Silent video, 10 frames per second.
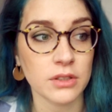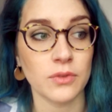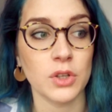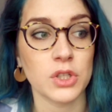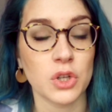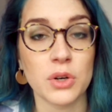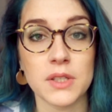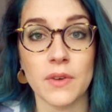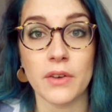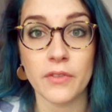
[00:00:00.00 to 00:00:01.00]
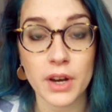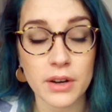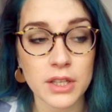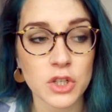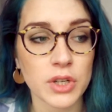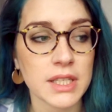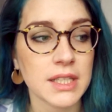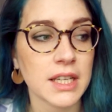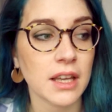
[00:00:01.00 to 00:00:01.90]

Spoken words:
of the stories were very interesting